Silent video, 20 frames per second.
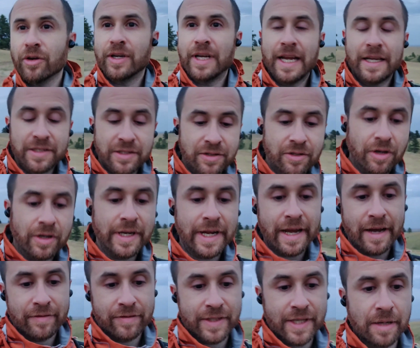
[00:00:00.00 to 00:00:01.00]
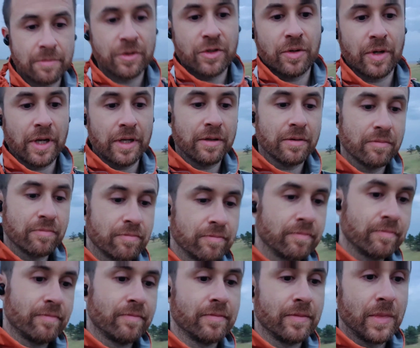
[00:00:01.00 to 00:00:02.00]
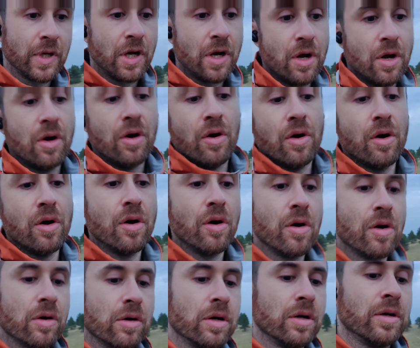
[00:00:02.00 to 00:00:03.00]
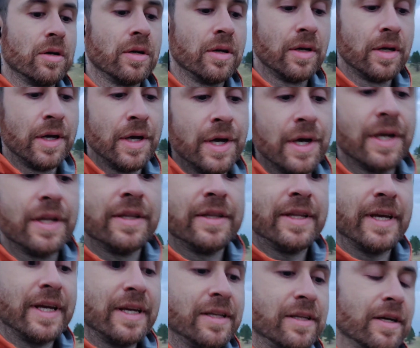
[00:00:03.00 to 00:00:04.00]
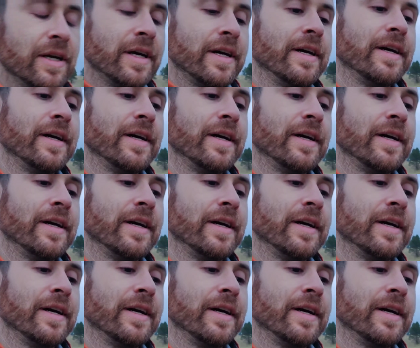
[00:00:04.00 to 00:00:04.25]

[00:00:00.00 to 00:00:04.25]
Your clients don't have time to read, or they